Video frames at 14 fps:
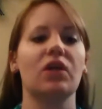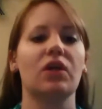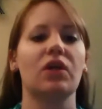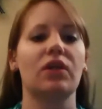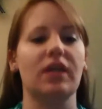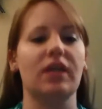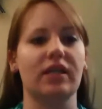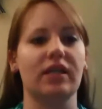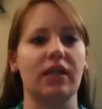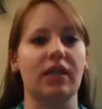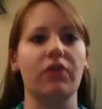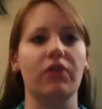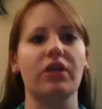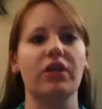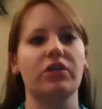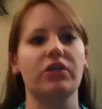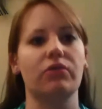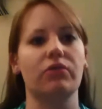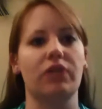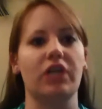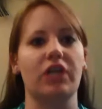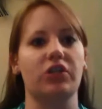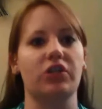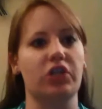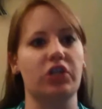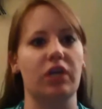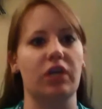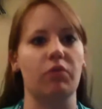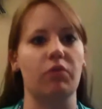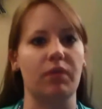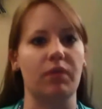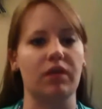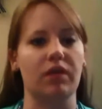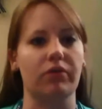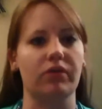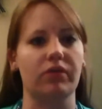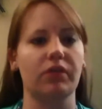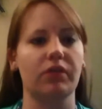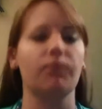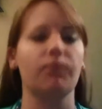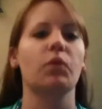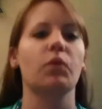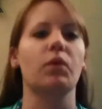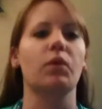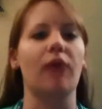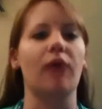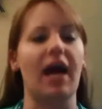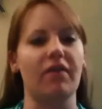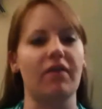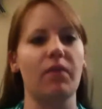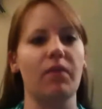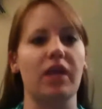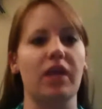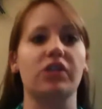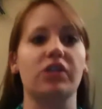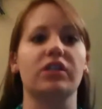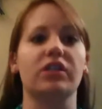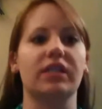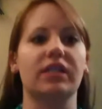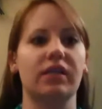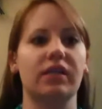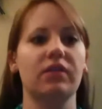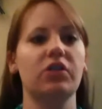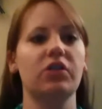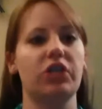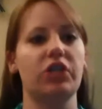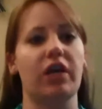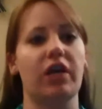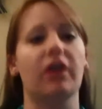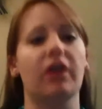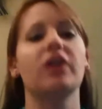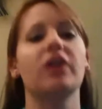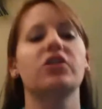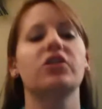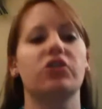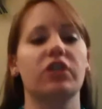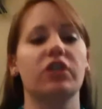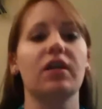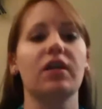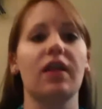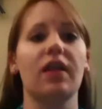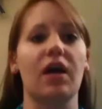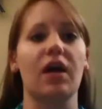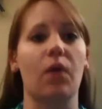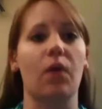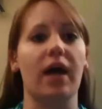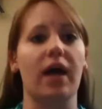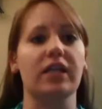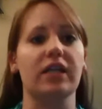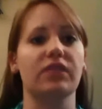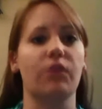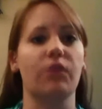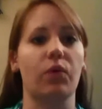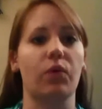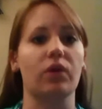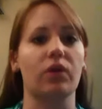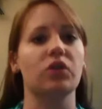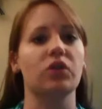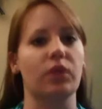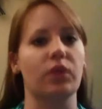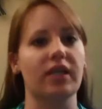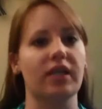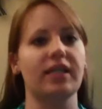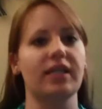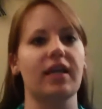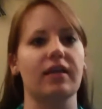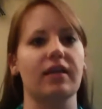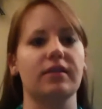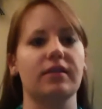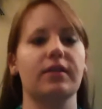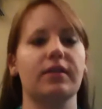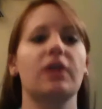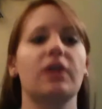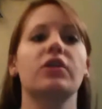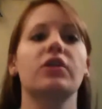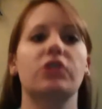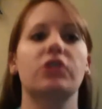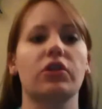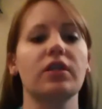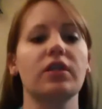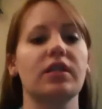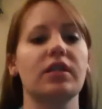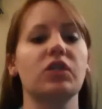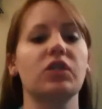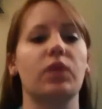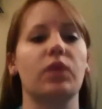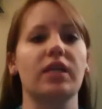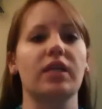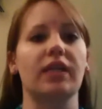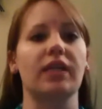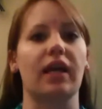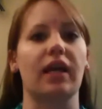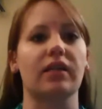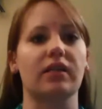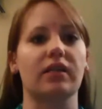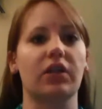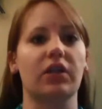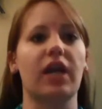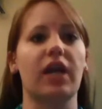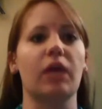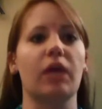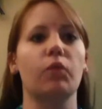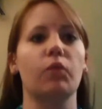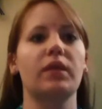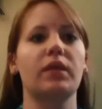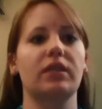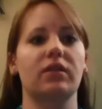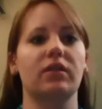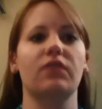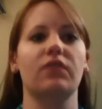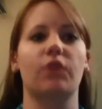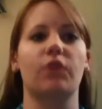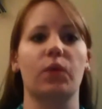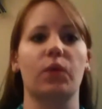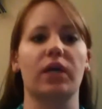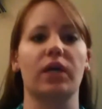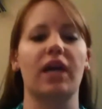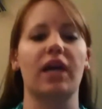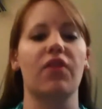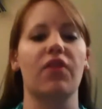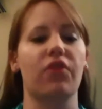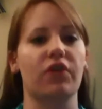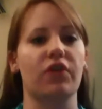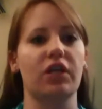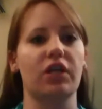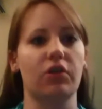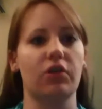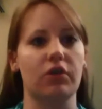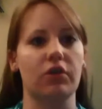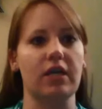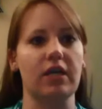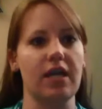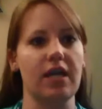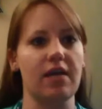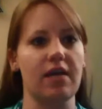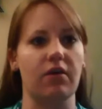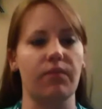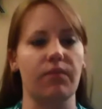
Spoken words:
the acceleration rotation chair will be used. We will have our patient sit in the chair turning clockwise for 20 seconds. During this 20 seconds, their head will be tilted forward at a 30-degree angle.